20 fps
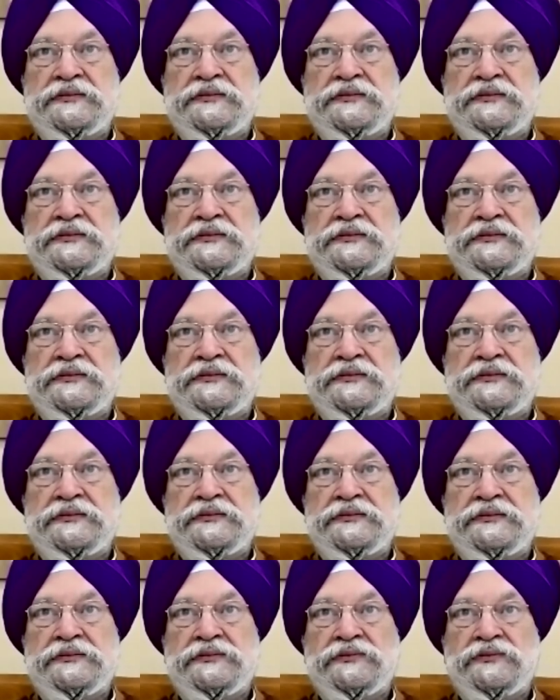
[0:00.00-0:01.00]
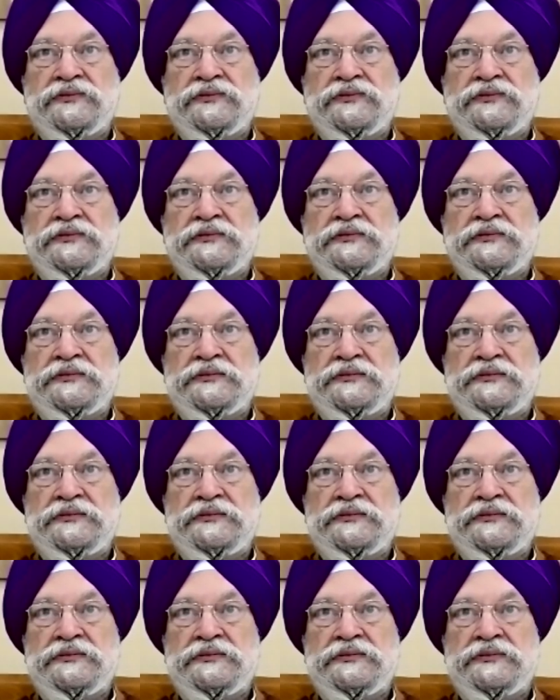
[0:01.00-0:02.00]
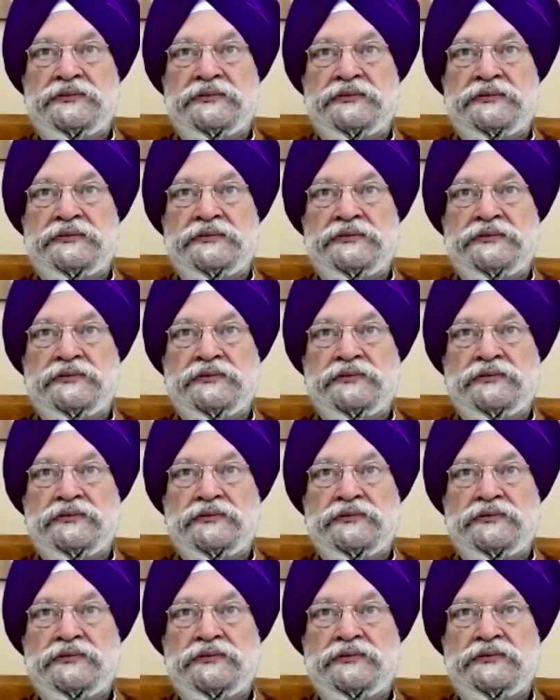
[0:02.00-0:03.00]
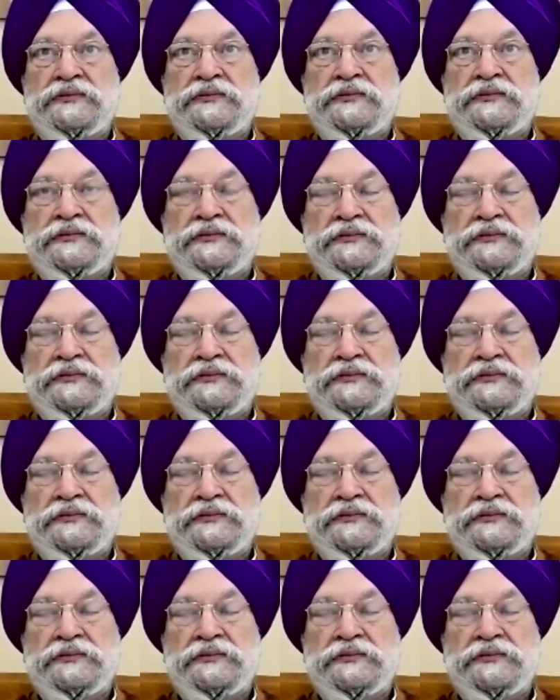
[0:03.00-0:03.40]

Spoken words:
(silent)